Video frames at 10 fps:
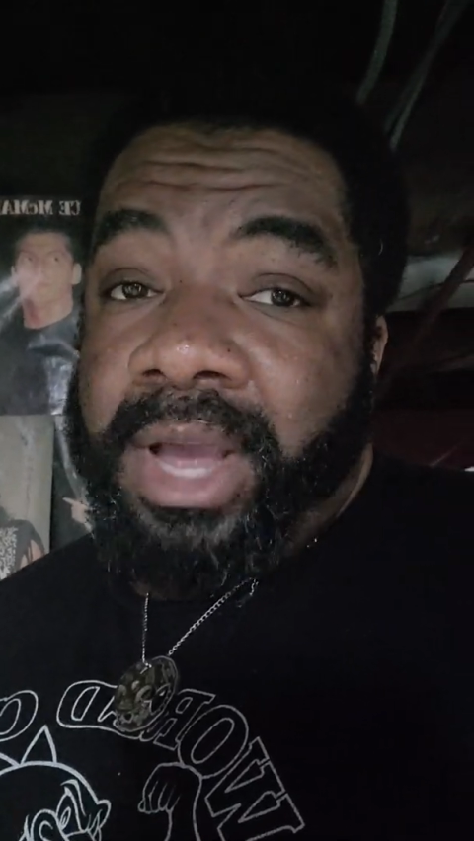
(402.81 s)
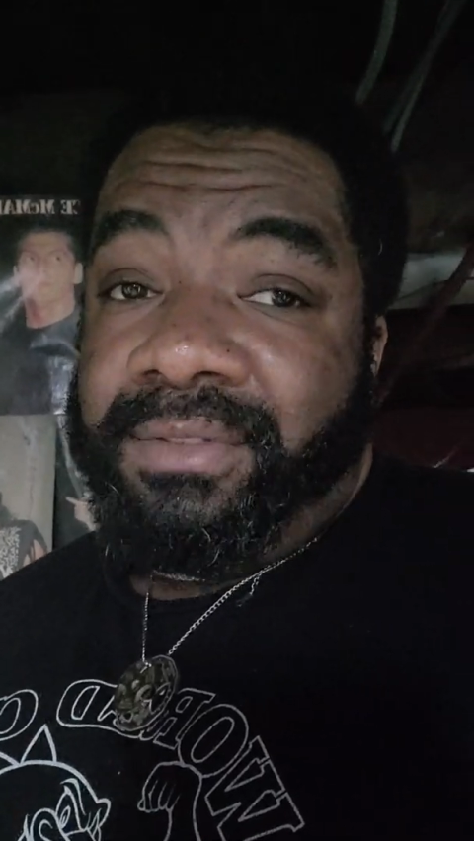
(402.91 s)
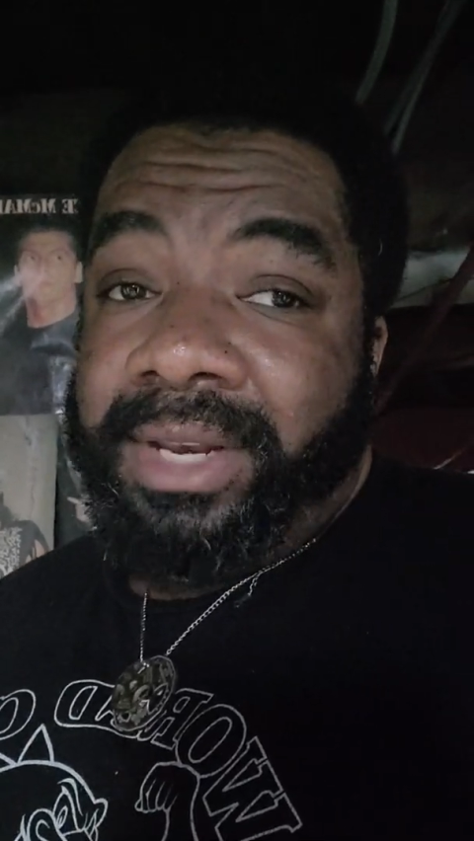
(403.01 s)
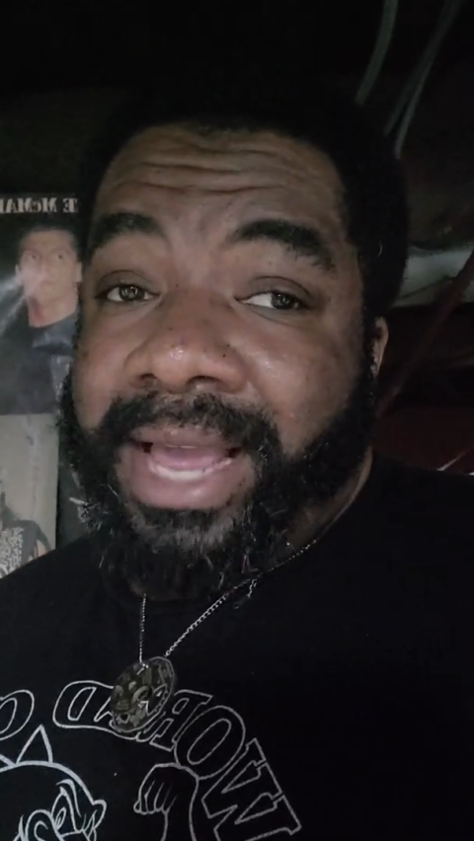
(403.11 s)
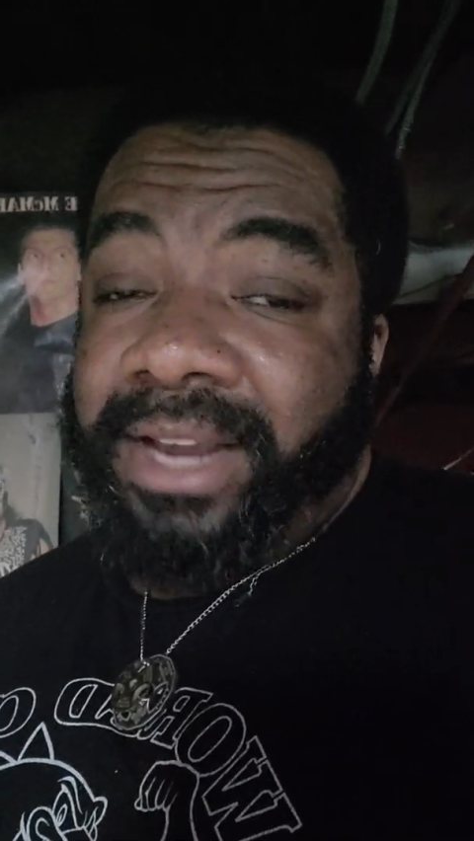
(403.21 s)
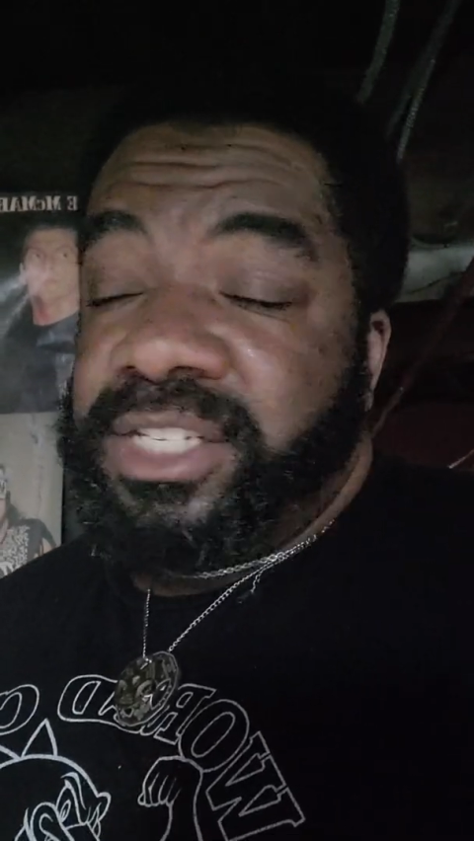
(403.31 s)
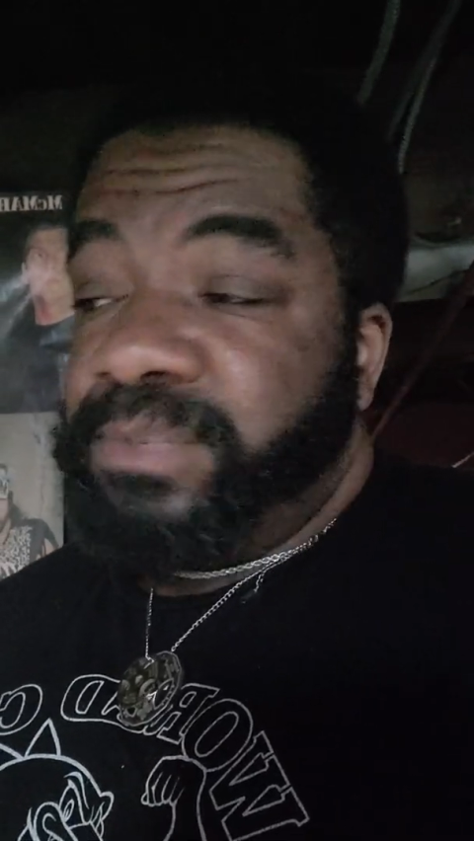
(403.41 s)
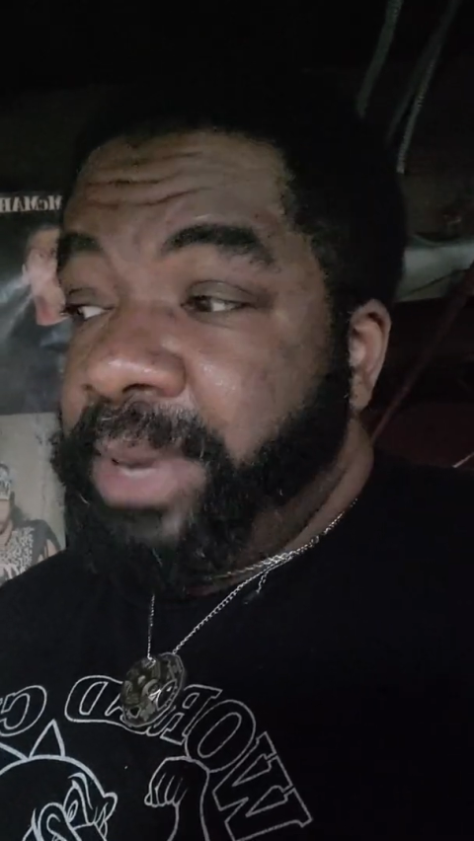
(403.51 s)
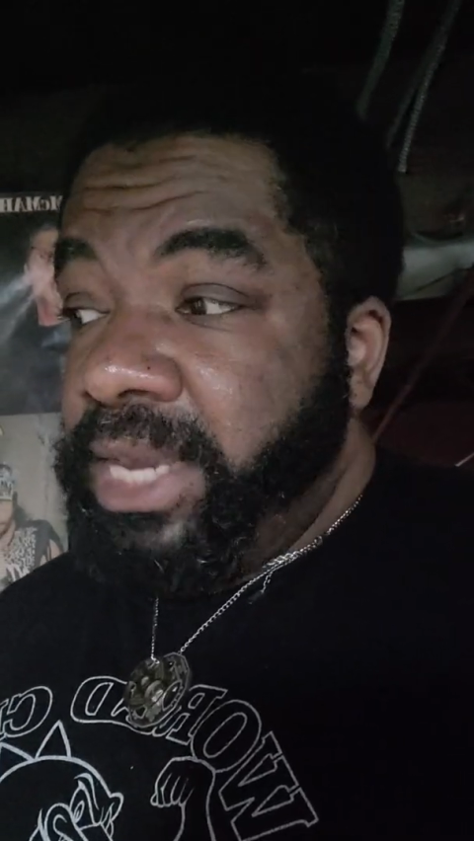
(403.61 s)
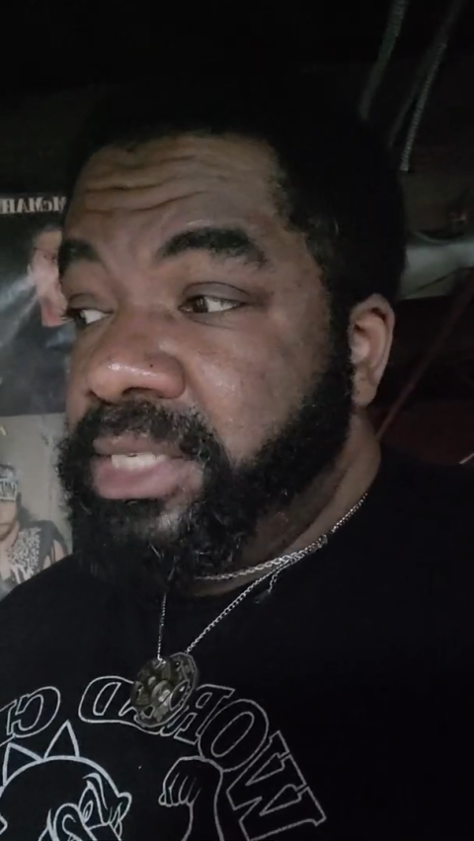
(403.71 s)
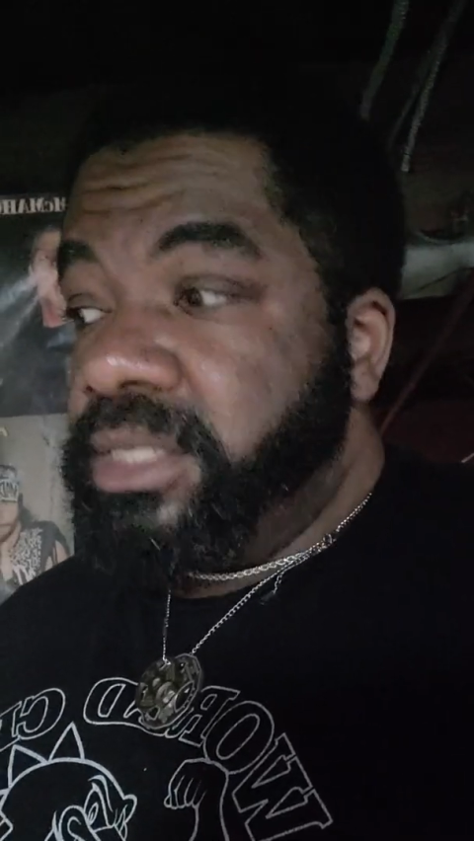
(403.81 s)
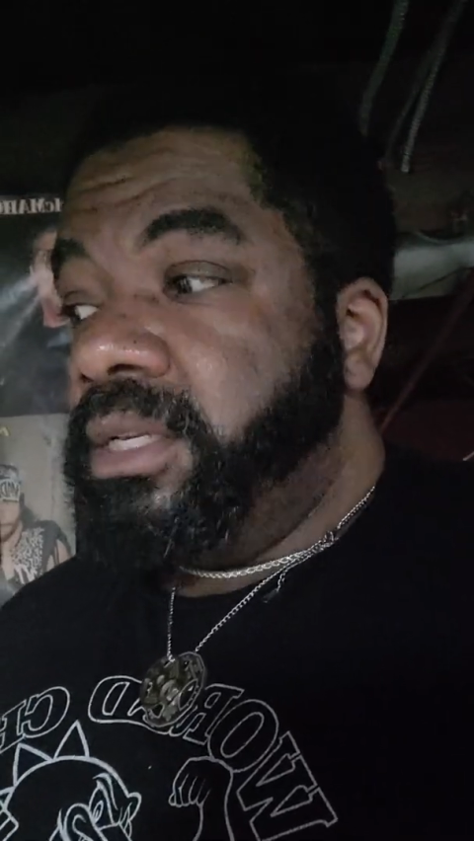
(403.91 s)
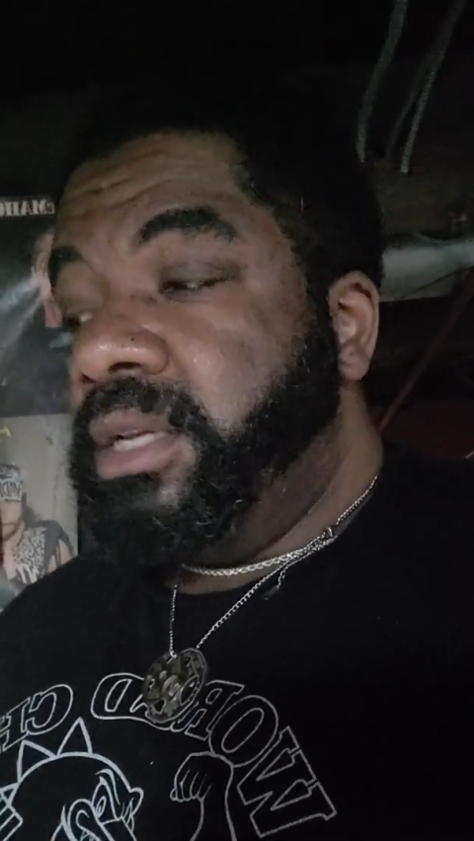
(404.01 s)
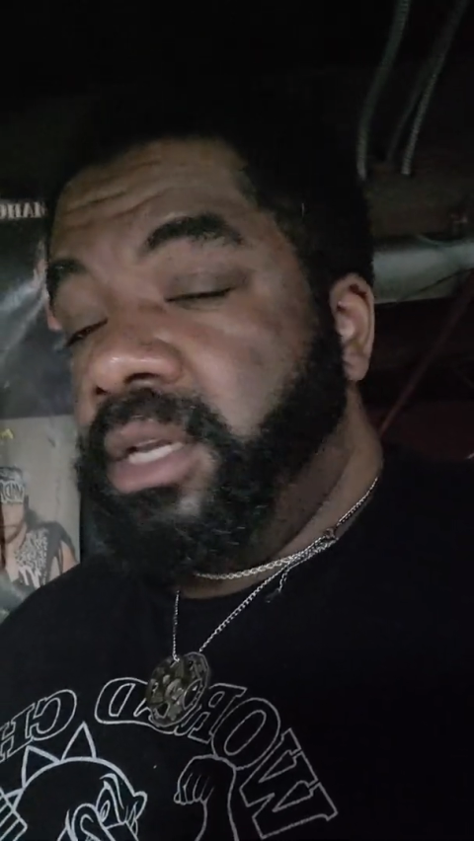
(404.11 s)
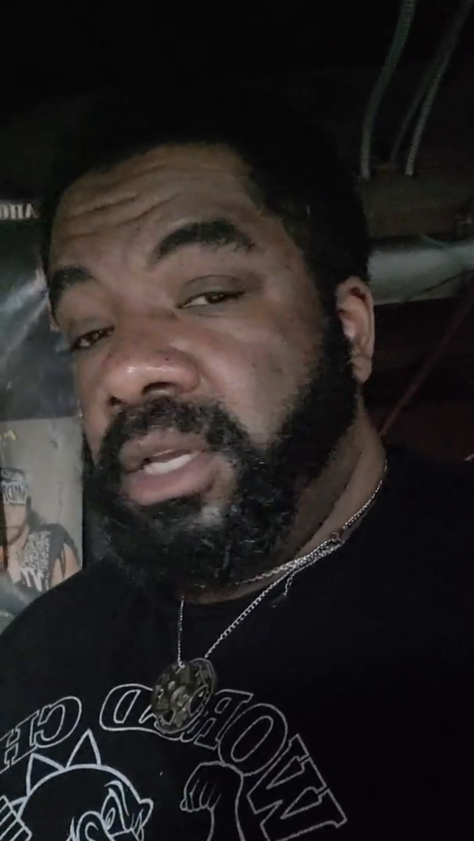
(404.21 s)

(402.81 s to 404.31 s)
have a lack of space,